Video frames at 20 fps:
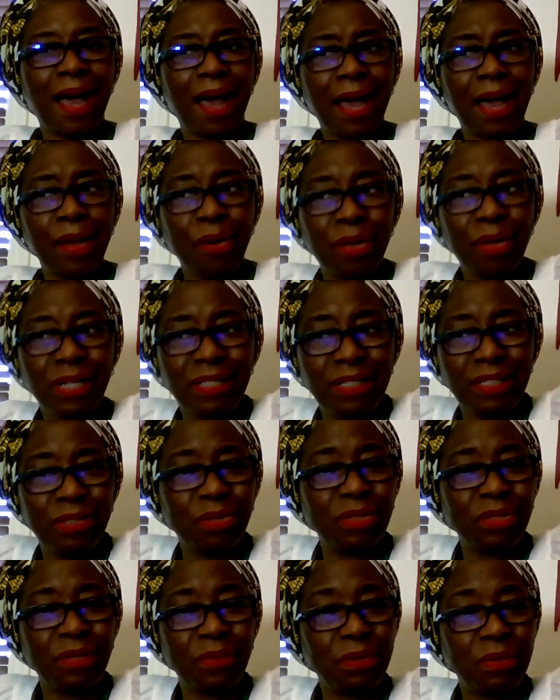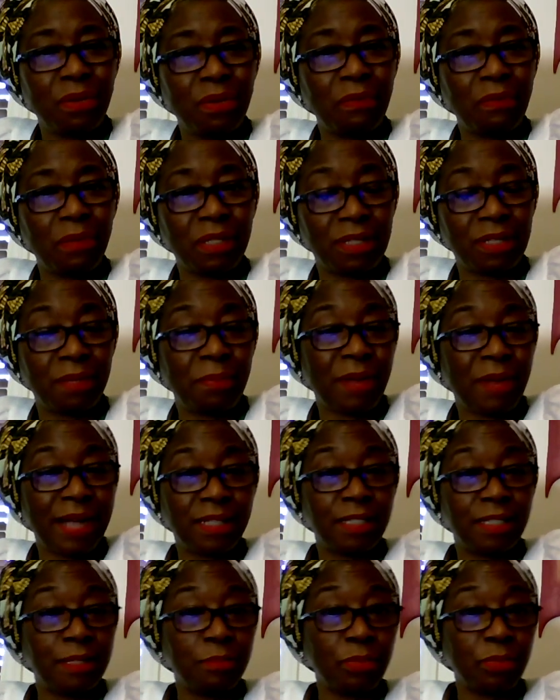I honestly don't even know if he was a
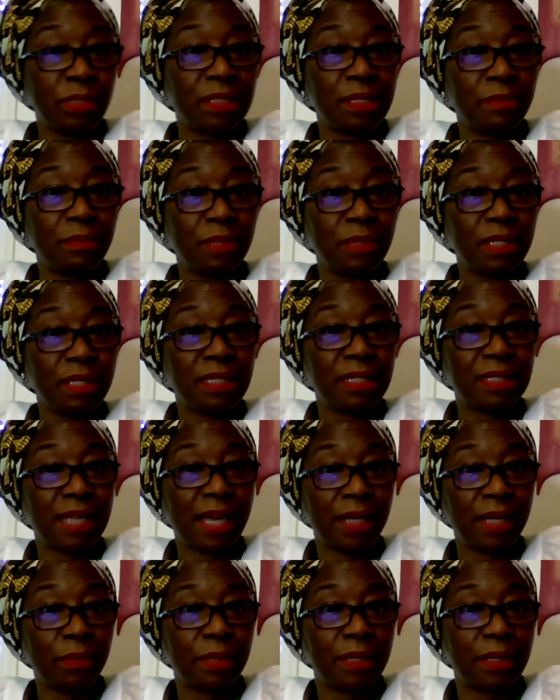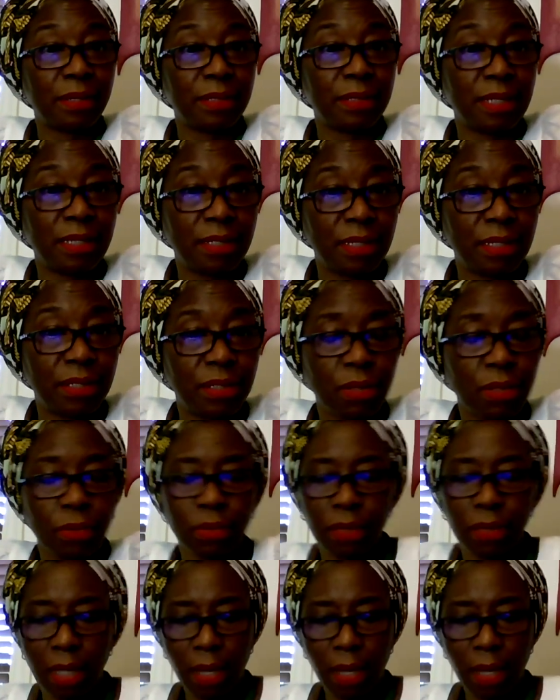practicing Muslim, because he died when I was 18 years old.